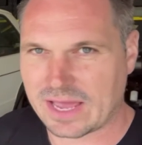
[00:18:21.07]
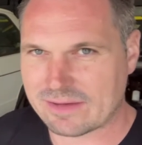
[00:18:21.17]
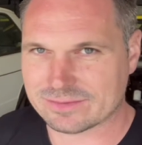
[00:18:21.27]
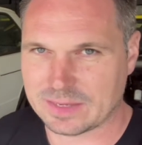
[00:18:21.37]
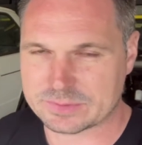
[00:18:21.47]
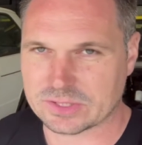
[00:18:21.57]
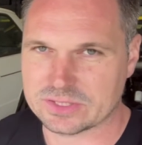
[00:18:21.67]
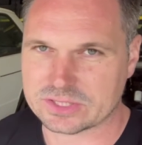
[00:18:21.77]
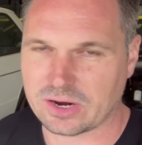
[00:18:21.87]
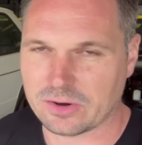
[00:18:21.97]
I have lips on
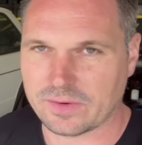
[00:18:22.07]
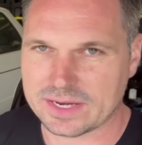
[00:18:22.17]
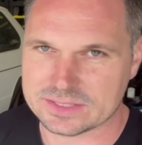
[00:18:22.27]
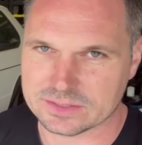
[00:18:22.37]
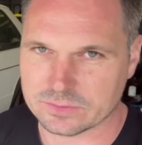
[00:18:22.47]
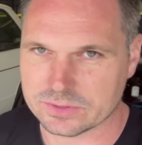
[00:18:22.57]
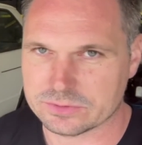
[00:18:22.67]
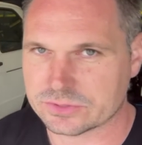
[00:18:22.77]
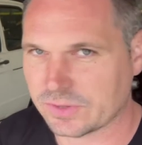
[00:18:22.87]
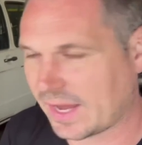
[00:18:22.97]
this car already to
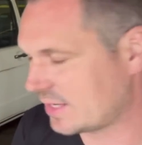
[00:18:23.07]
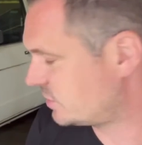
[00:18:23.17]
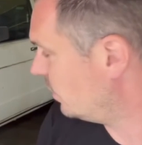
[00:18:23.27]
reduce drag.